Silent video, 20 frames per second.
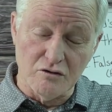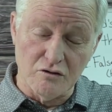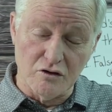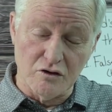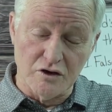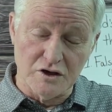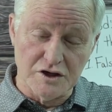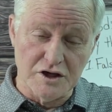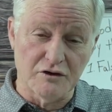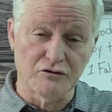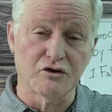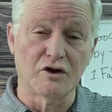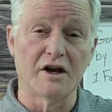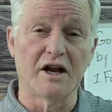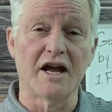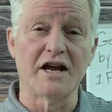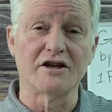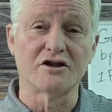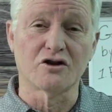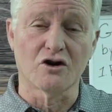
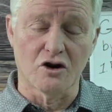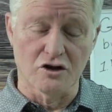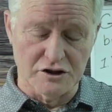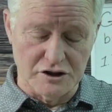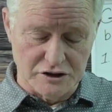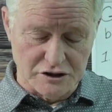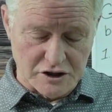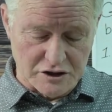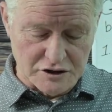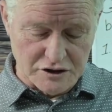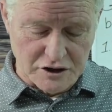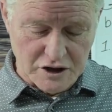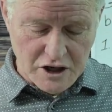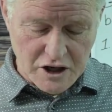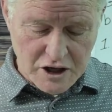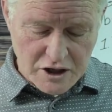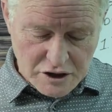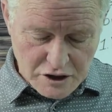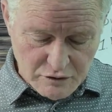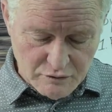self-reliance causes us
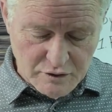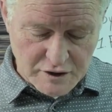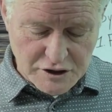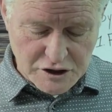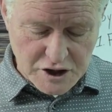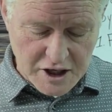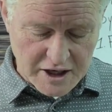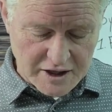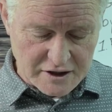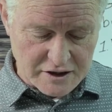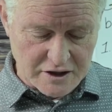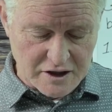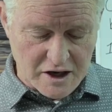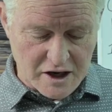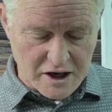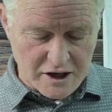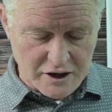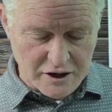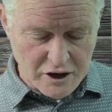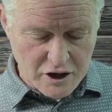to reject
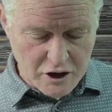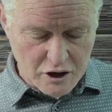God.